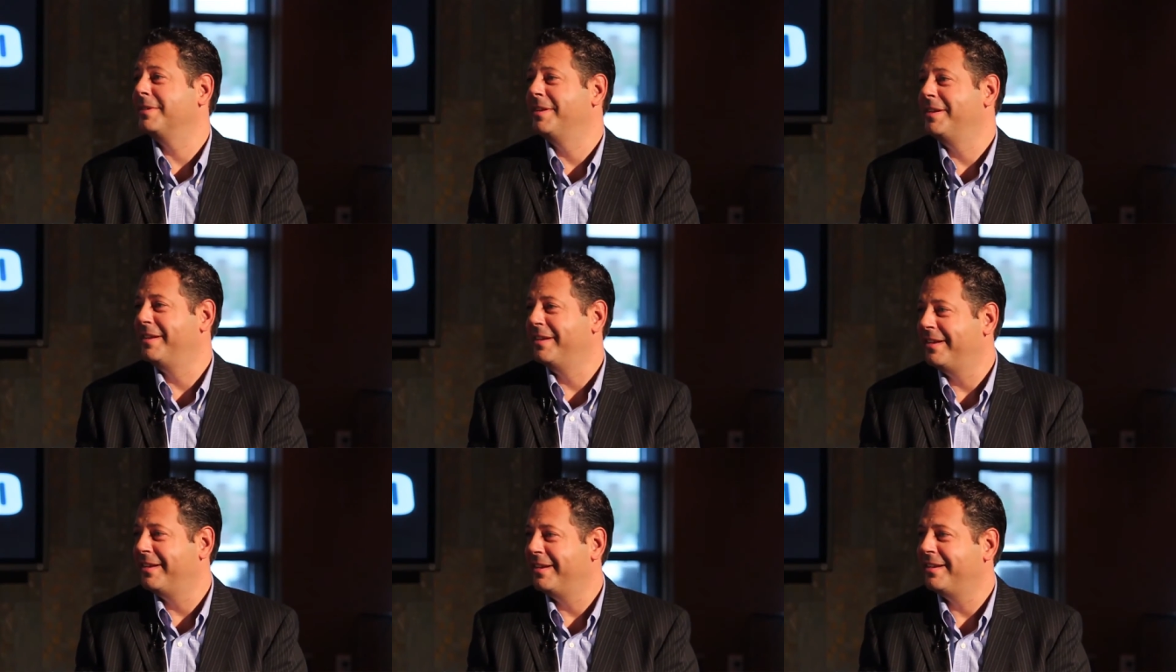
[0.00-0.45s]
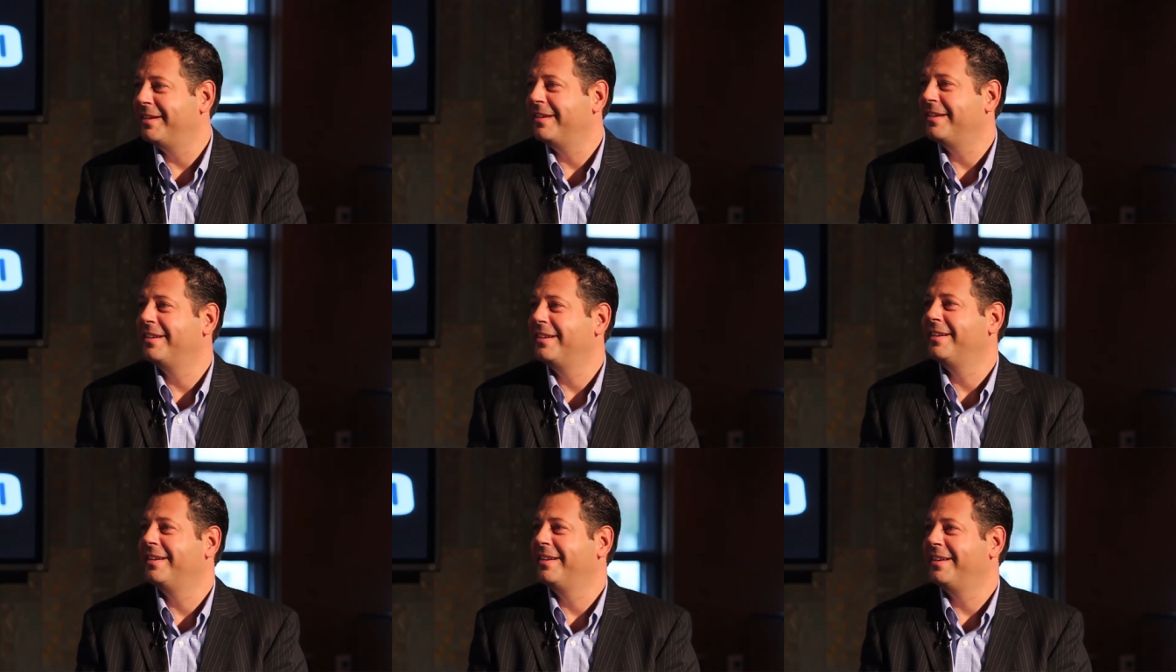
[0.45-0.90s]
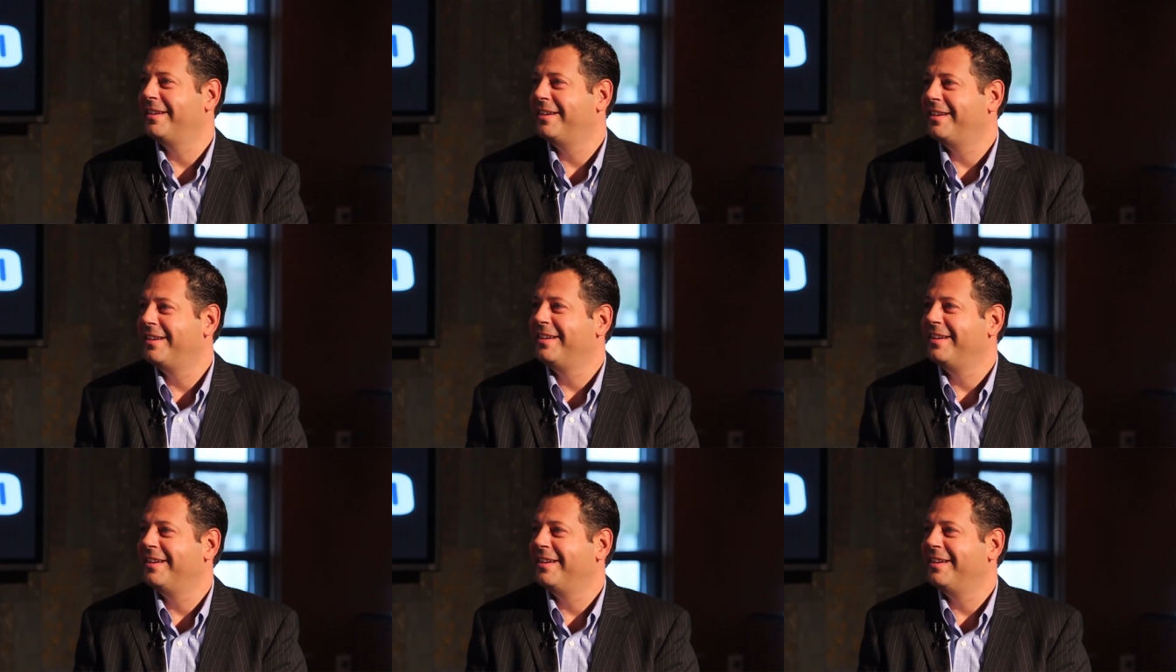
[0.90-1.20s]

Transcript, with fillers: Best lesson learned.